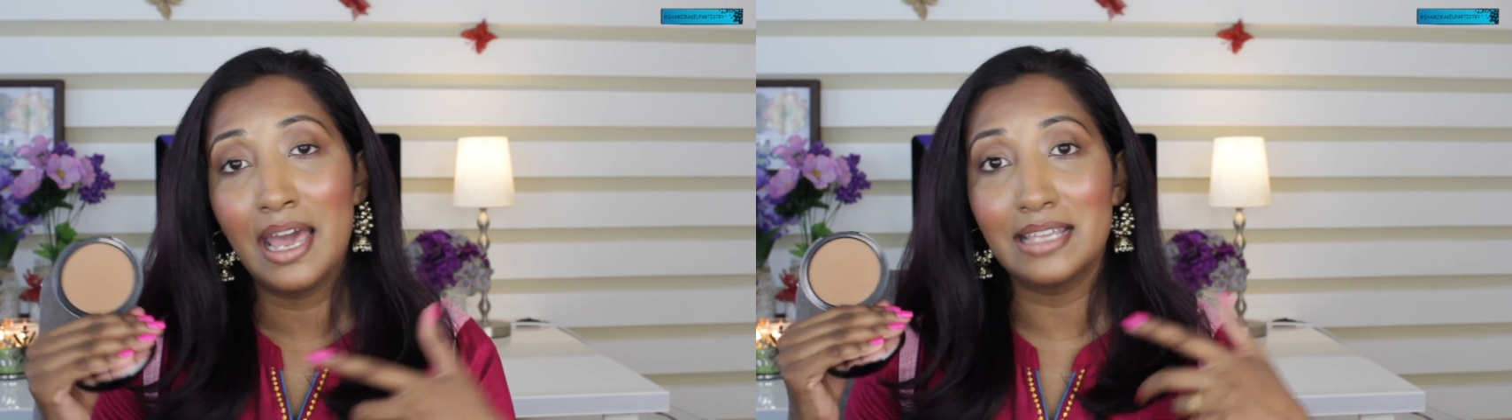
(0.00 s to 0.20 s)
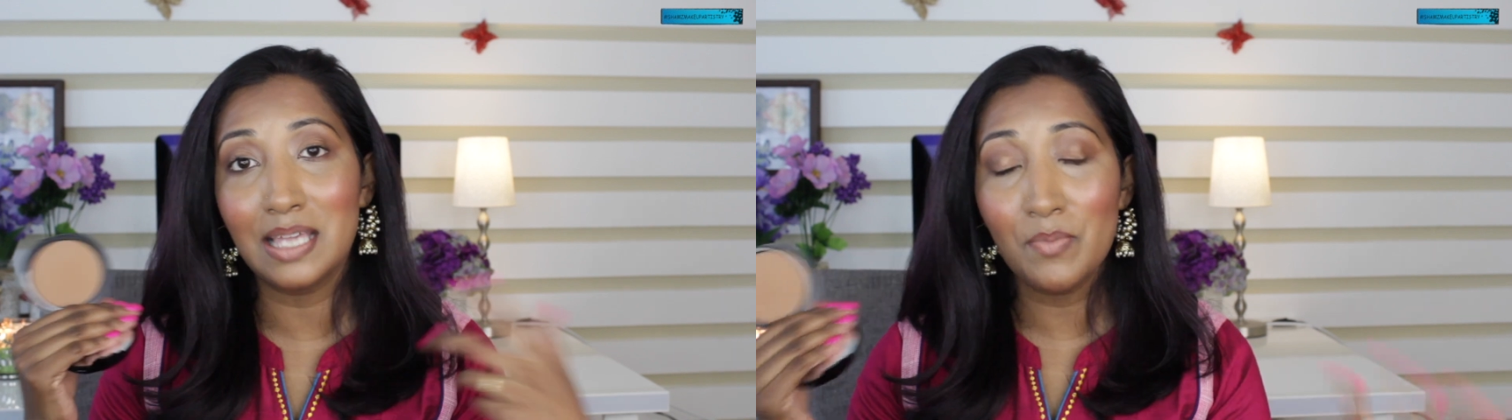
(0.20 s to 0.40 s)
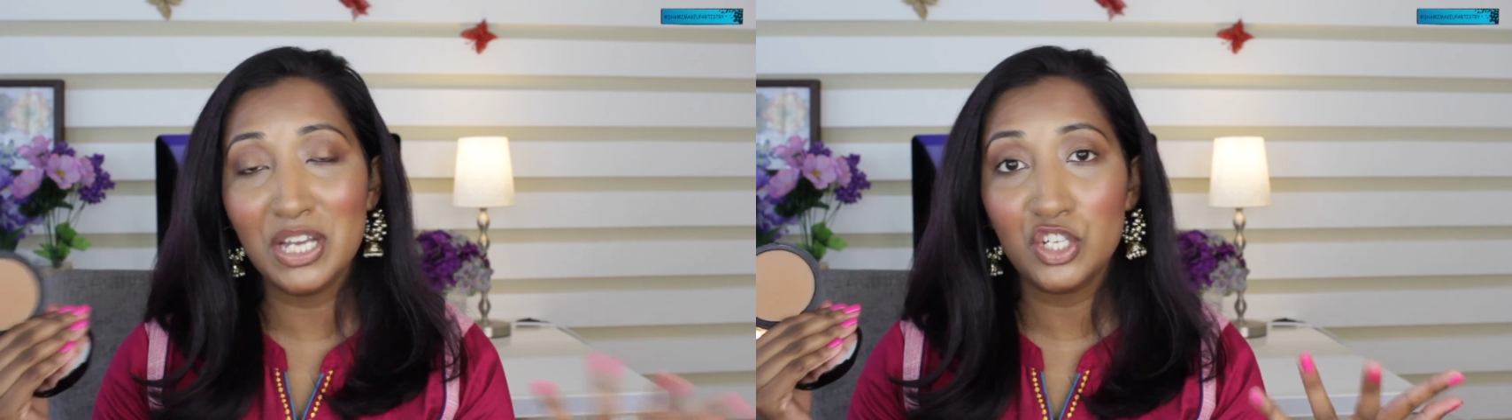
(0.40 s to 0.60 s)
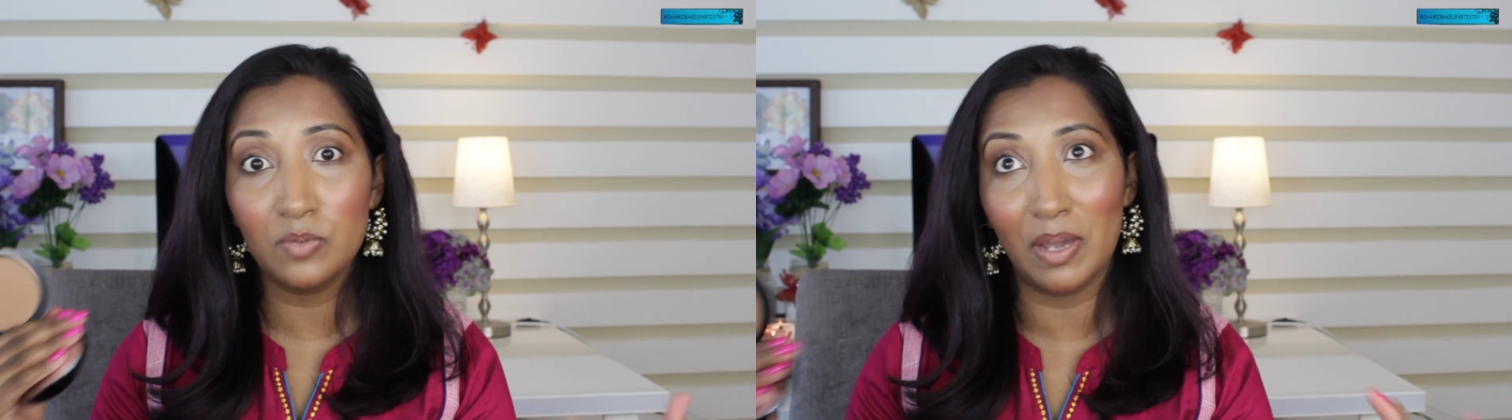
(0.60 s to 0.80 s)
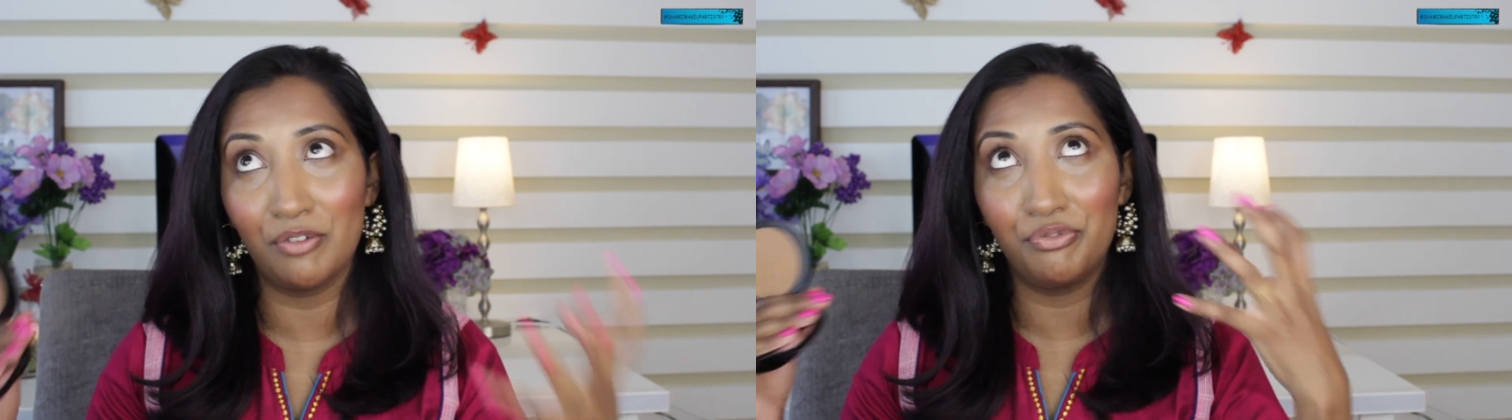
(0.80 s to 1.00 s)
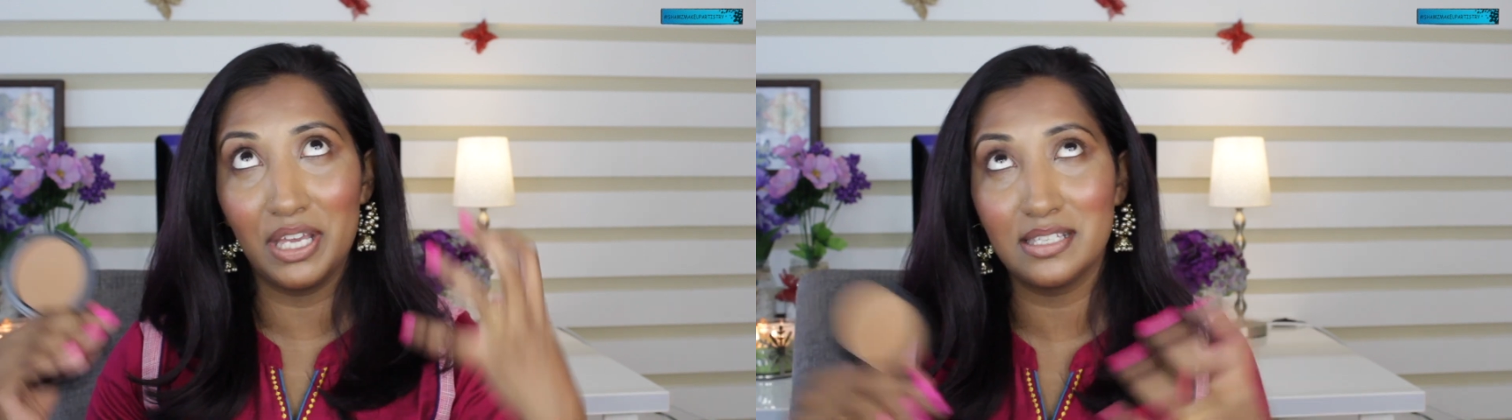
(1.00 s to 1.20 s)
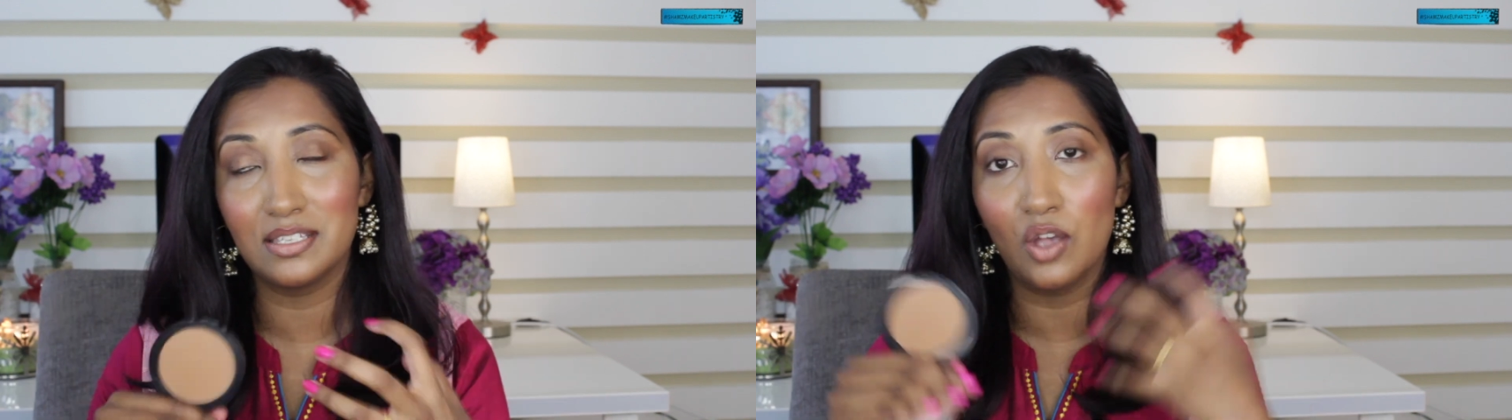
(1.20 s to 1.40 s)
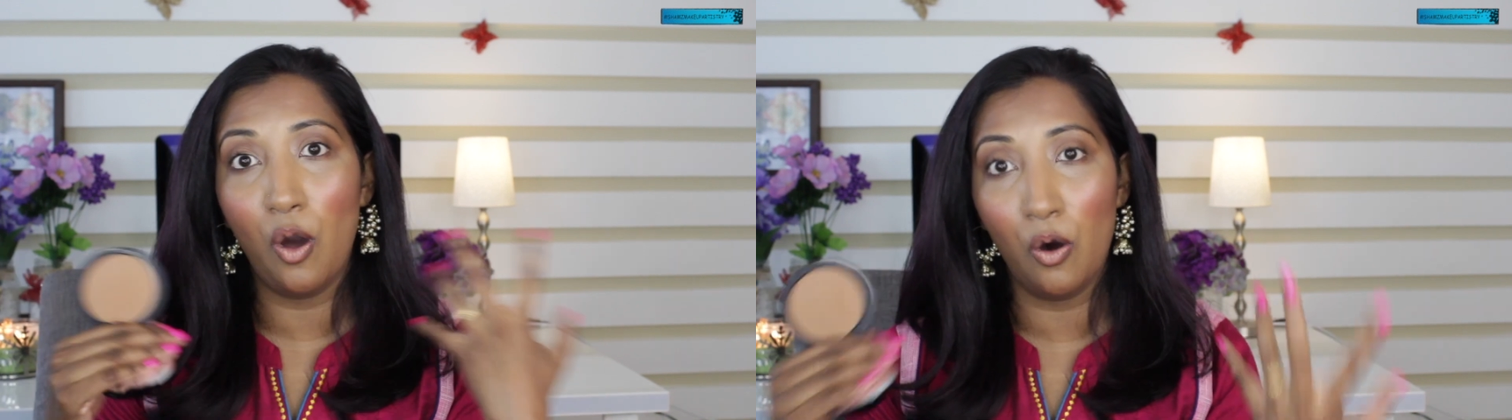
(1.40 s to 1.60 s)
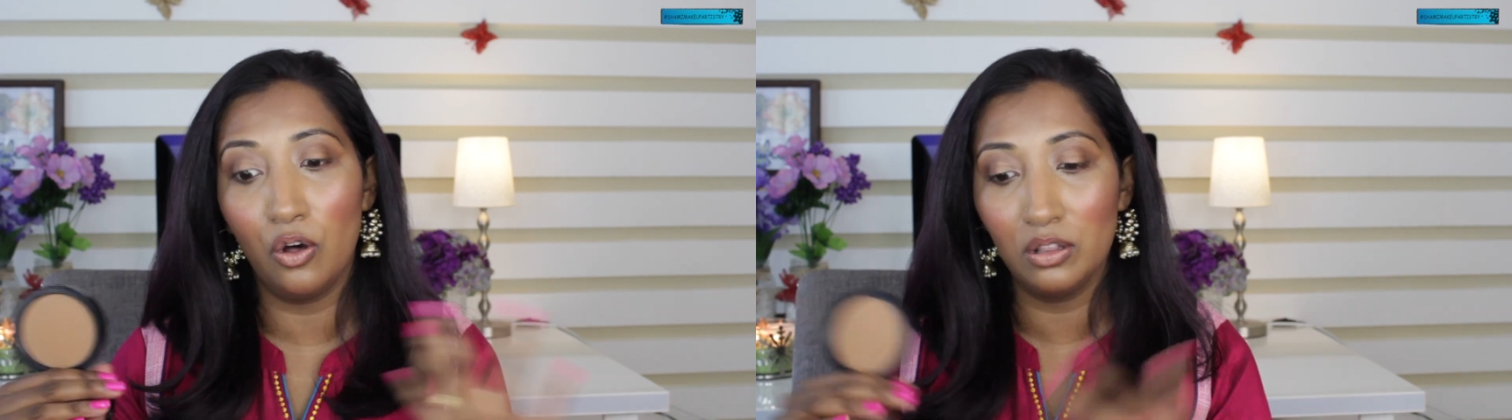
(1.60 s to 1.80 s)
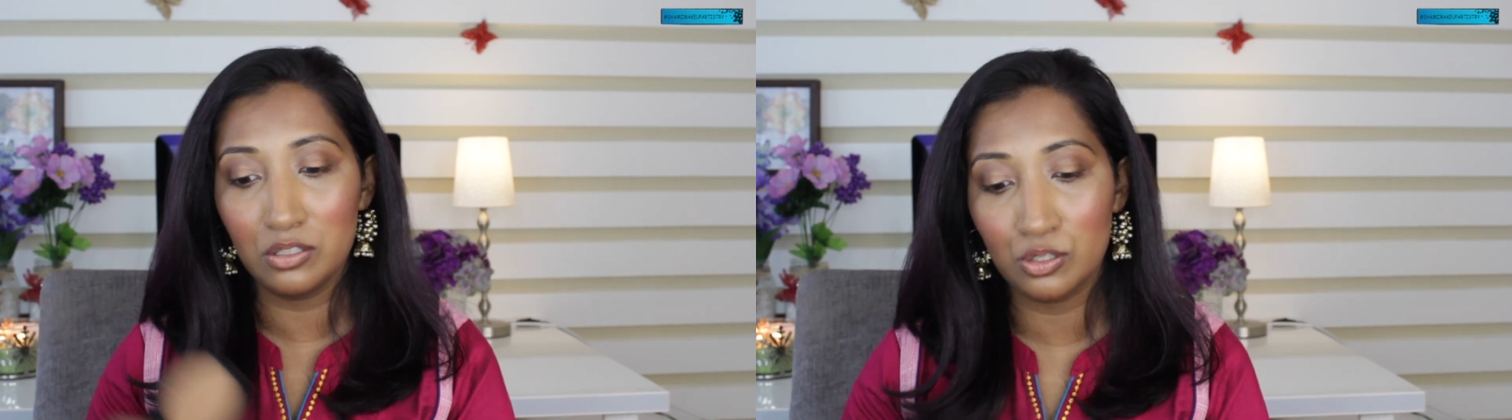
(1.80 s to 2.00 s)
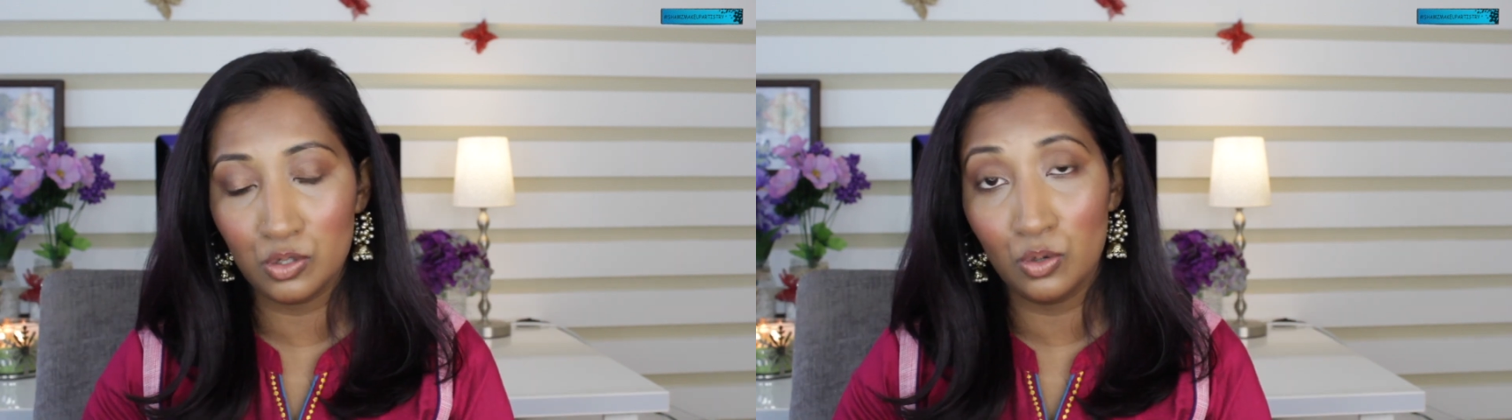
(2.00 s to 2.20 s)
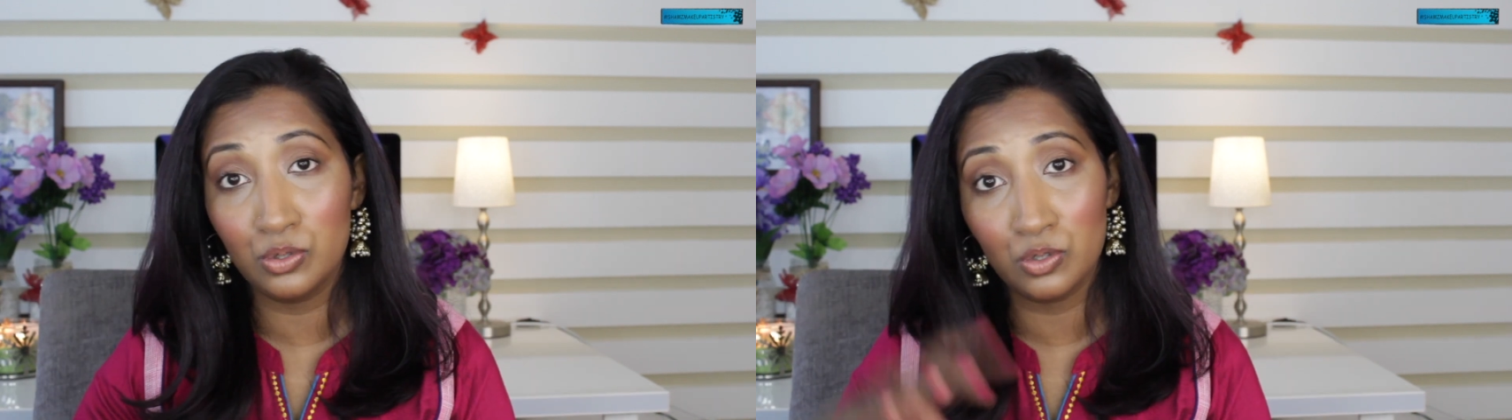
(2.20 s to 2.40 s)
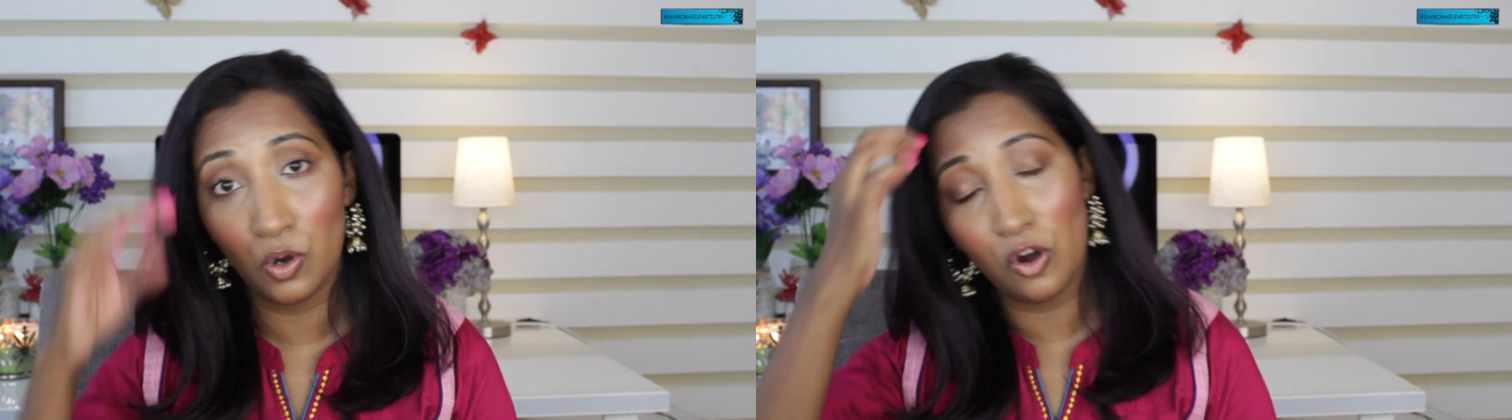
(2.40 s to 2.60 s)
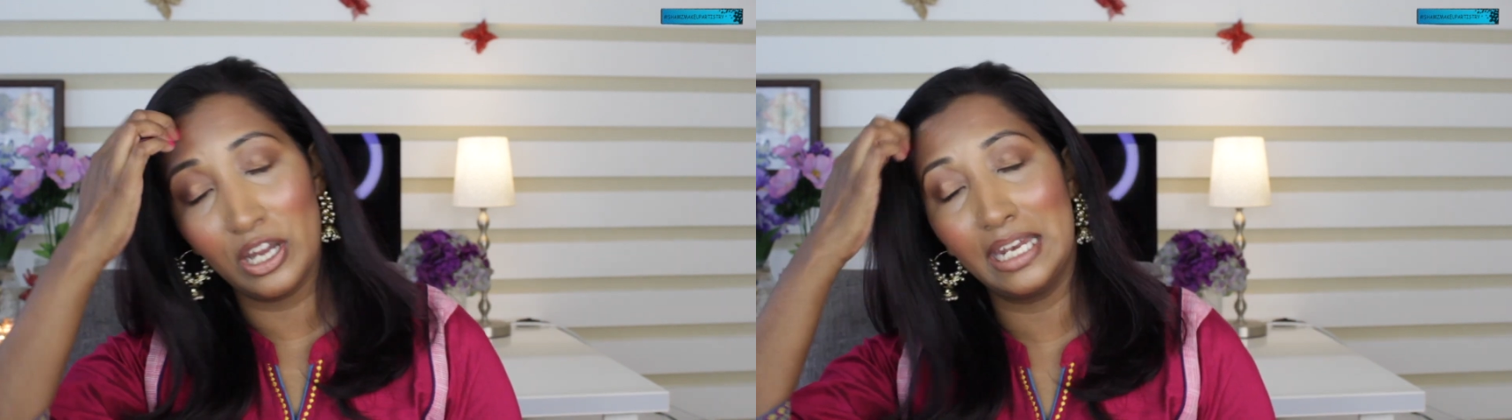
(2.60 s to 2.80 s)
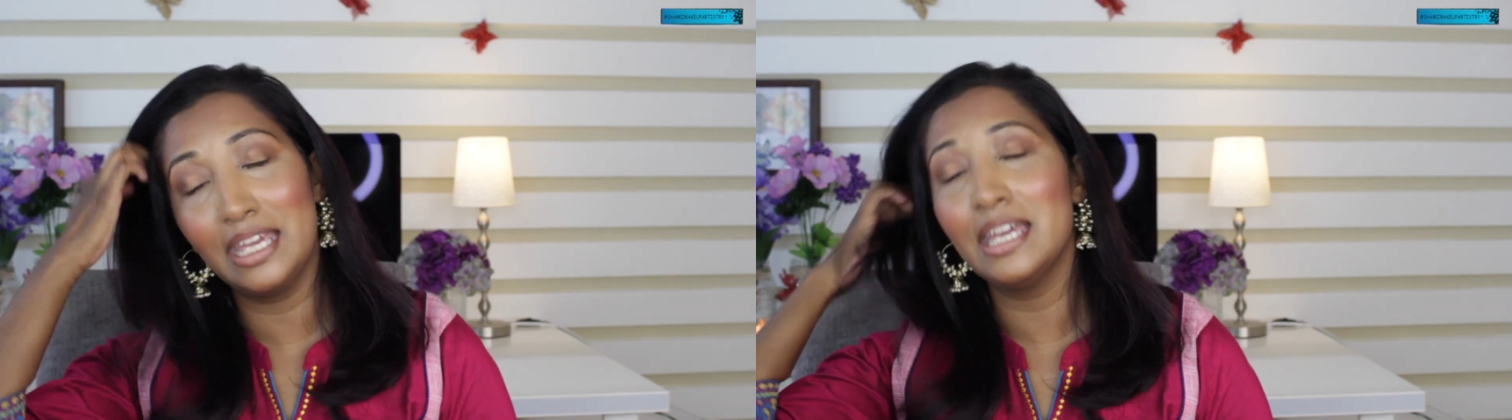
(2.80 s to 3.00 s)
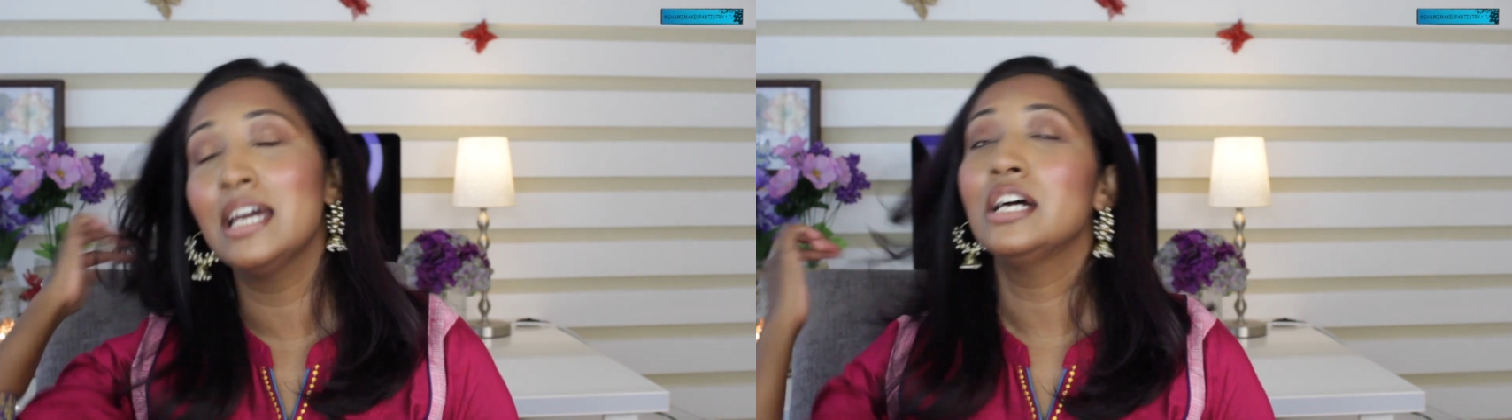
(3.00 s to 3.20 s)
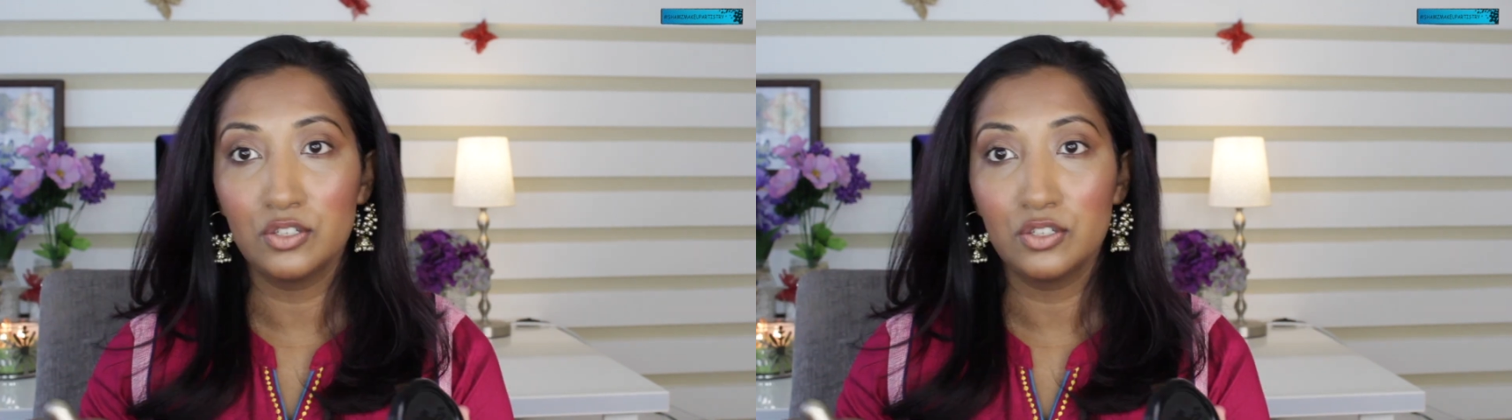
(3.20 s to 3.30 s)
As I mentioned, my face is all so oily,